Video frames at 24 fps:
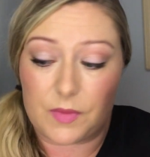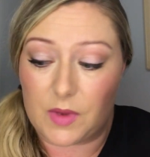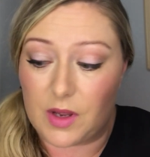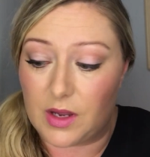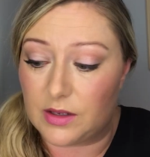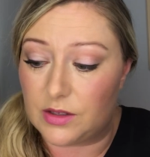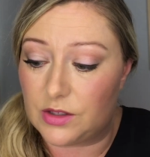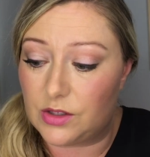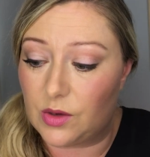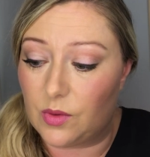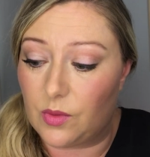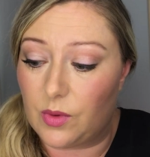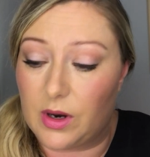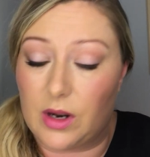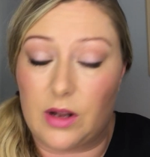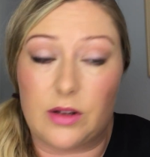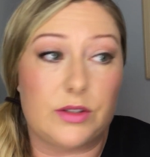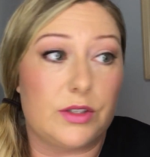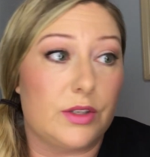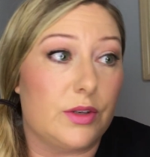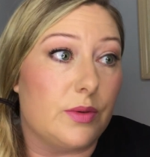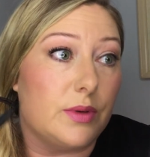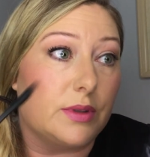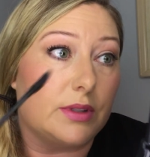And so what I'll
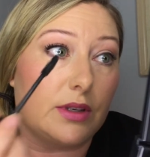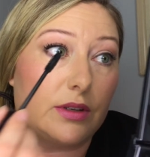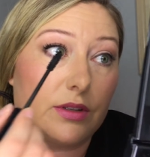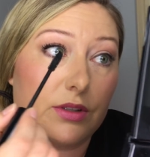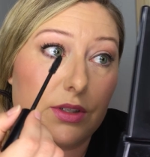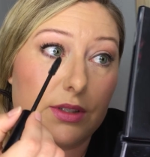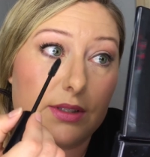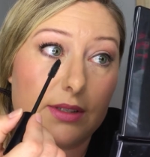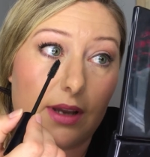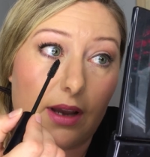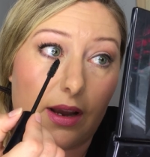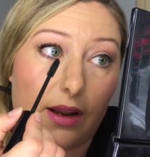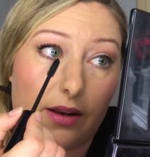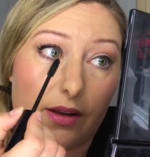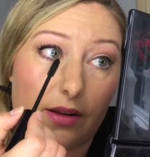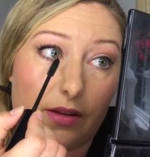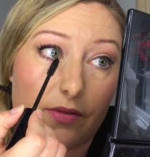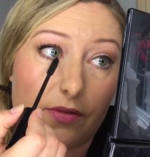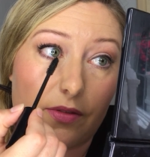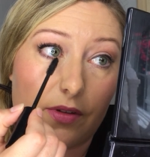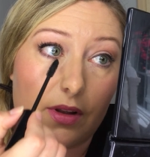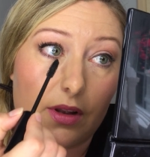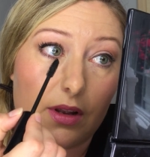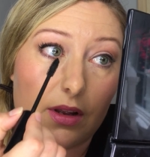do is I'll just kind
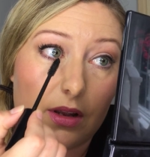of